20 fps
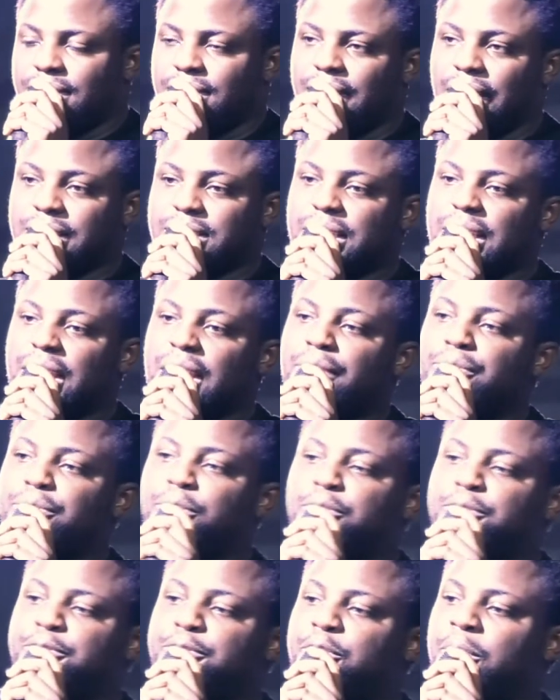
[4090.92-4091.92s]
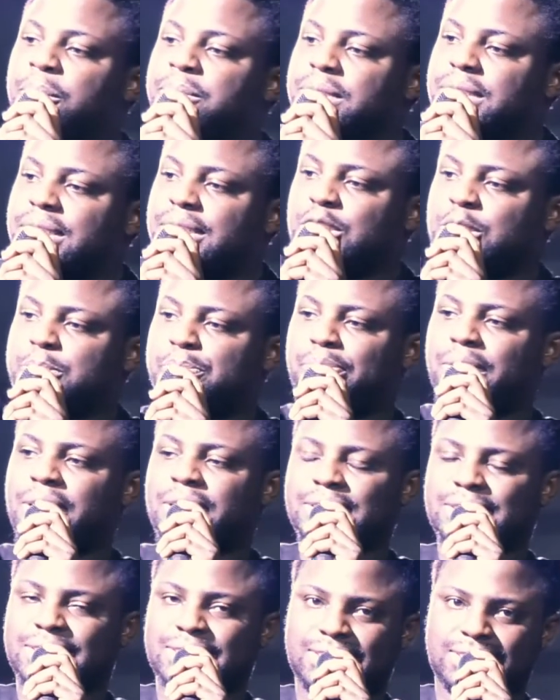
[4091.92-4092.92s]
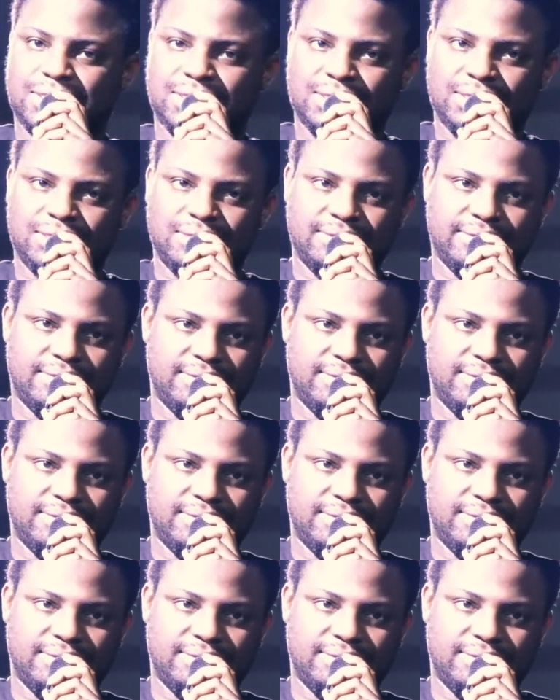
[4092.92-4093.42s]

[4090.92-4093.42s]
that even from this place,